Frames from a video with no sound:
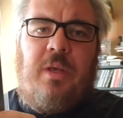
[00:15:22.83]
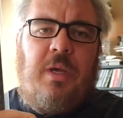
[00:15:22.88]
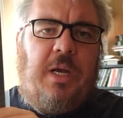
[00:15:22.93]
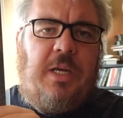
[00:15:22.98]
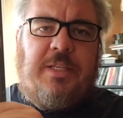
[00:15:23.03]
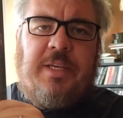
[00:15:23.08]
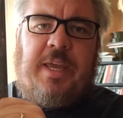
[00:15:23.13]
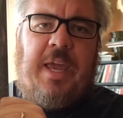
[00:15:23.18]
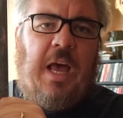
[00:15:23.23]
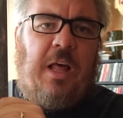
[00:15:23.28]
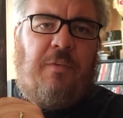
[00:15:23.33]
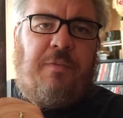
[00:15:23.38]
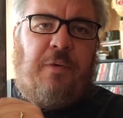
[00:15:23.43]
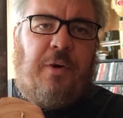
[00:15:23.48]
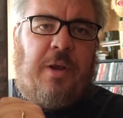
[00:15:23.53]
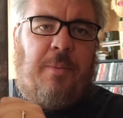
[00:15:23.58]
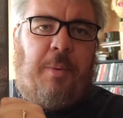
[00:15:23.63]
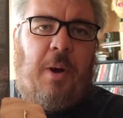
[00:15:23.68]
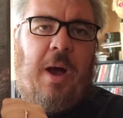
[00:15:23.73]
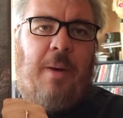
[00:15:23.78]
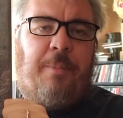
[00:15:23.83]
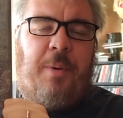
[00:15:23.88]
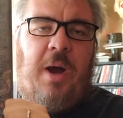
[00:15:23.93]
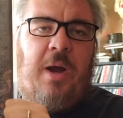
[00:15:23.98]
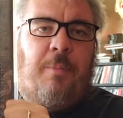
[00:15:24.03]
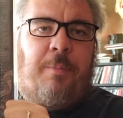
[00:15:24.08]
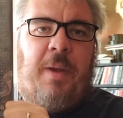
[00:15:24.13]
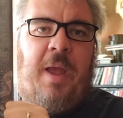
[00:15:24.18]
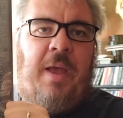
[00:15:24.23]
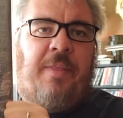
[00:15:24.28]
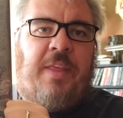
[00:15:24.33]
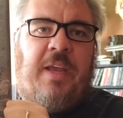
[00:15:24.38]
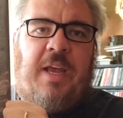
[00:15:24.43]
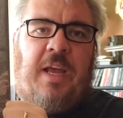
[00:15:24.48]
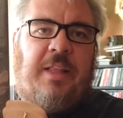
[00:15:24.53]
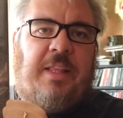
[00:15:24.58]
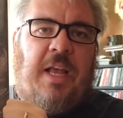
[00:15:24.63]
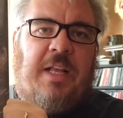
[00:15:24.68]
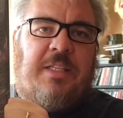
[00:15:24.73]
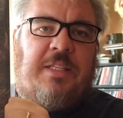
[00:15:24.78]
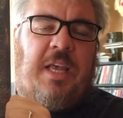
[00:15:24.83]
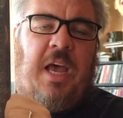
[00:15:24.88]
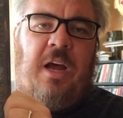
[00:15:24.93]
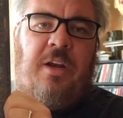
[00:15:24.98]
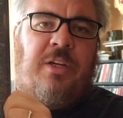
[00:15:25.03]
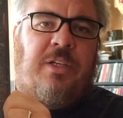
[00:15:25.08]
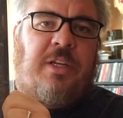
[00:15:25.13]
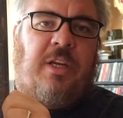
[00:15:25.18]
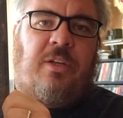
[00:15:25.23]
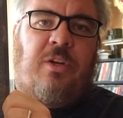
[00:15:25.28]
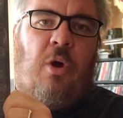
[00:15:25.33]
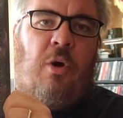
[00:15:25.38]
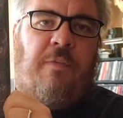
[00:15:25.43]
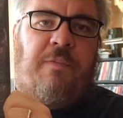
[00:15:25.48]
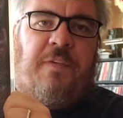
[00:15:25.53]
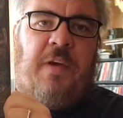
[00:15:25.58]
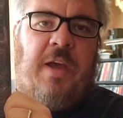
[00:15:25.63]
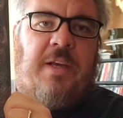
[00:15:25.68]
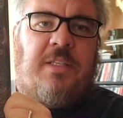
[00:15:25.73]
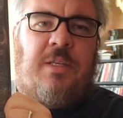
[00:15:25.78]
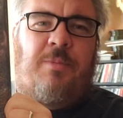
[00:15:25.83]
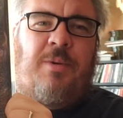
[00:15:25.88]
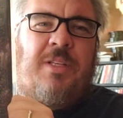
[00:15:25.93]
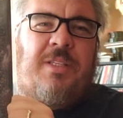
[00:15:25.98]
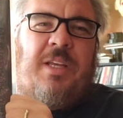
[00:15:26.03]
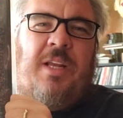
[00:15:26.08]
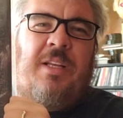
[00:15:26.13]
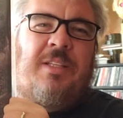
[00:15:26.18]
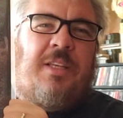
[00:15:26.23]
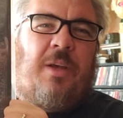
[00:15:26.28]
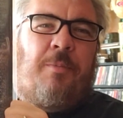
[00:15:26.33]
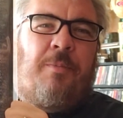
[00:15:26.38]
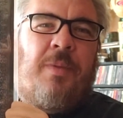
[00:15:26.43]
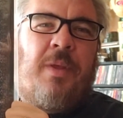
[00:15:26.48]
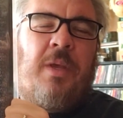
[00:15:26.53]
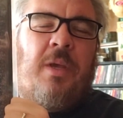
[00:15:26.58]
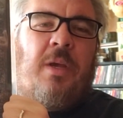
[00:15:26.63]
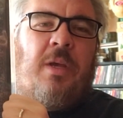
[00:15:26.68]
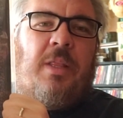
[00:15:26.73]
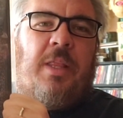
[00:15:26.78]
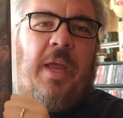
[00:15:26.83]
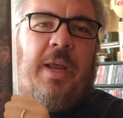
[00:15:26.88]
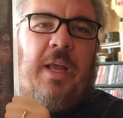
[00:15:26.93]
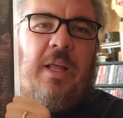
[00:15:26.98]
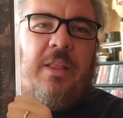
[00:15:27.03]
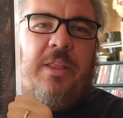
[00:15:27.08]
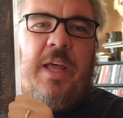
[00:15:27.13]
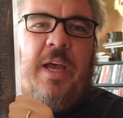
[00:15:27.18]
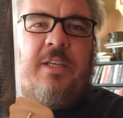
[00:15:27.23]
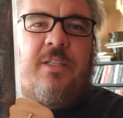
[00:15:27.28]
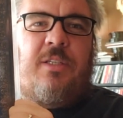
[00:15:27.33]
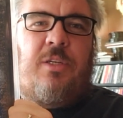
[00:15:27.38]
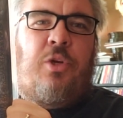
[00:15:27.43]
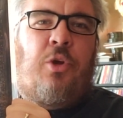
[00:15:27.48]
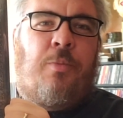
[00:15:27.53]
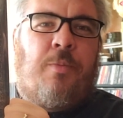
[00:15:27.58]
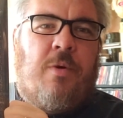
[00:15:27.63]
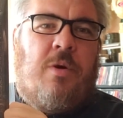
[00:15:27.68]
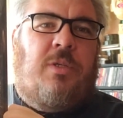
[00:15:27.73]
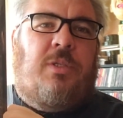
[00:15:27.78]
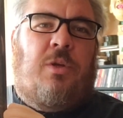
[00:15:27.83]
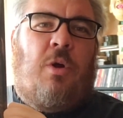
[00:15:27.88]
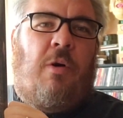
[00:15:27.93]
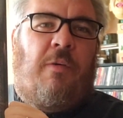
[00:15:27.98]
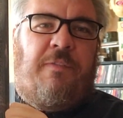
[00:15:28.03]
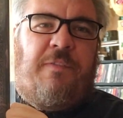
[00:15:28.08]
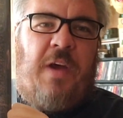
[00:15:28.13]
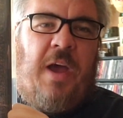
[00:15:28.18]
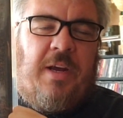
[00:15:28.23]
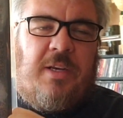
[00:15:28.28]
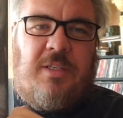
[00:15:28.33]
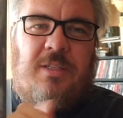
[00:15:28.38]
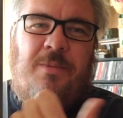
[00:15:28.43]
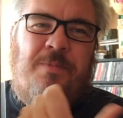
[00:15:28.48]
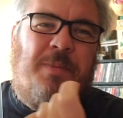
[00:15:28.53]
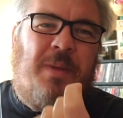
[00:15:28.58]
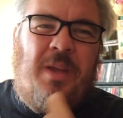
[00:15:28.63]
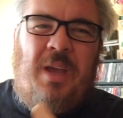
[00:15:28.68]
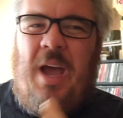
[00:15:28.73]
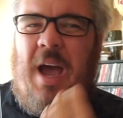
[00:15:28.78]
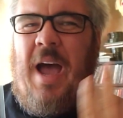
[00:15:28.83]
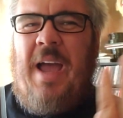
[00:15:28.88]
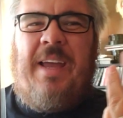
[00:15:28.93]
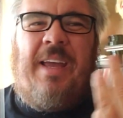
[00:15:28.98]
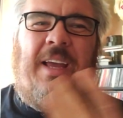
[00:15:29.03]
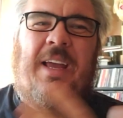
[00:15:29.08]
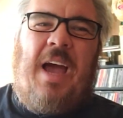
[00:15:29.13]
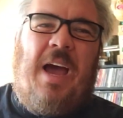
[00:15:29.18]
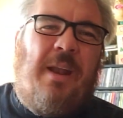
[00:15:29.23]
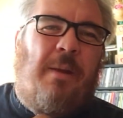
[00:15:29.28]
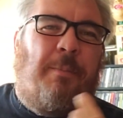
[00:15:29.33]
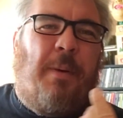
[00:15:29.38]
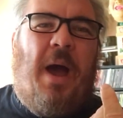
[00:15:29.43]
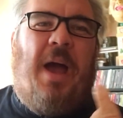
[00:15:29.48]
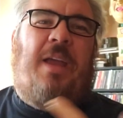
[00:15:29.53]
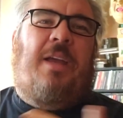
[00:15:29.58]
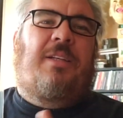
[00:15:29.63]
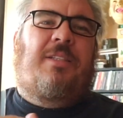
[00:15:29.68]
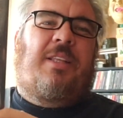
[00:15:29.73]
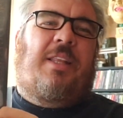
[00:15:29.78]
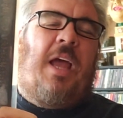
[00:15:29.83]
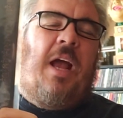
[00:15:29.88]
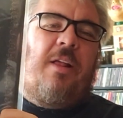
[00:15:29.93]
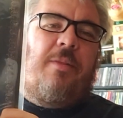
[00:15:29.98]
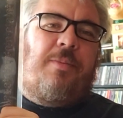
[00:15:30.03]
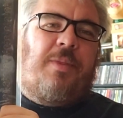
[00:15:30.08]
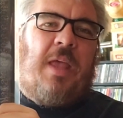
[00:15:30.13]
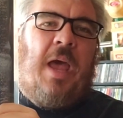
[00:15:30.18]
it's a California pop punk band. They got that sound. You dig NoFX. Somebody said it's like a less humorous NoFX. I can kind of buy into that